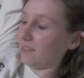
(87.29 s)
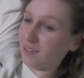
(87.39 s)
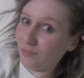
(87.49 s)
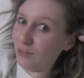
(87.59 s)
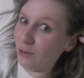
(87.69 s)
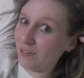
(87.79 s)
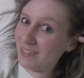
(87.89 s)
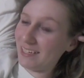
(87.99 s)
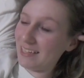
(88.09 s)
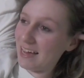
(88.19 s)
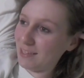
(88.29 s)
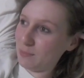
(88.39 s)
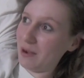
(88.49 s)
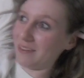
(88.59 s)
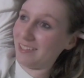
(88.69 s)
I love New York City.
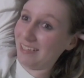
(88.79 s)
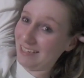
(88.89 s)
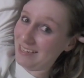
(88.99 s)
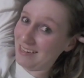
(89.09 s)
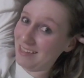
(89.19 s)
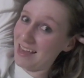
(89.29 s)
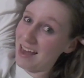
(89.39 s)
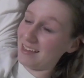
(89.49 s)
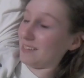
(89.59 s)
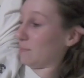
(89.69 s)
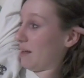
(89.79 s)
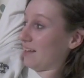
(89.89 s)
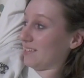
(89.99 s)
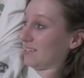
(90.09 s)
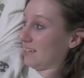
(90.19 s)
That's my city. That is
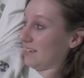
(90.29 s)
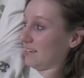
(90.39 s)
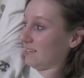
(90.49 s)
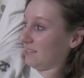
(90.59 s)
my city.